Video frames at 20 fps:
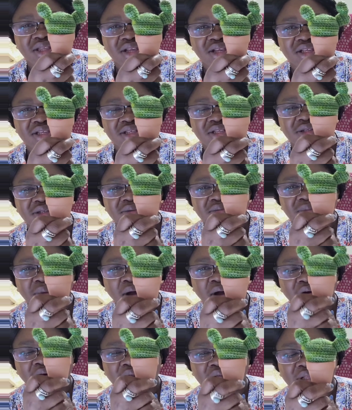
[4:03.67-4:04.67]
this
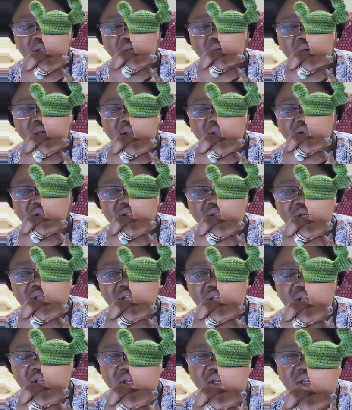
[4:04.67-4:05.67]
barrel cactus, I
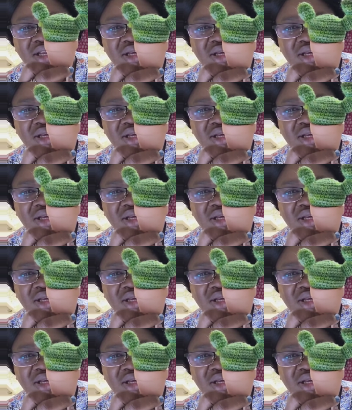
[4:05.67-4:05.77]
think it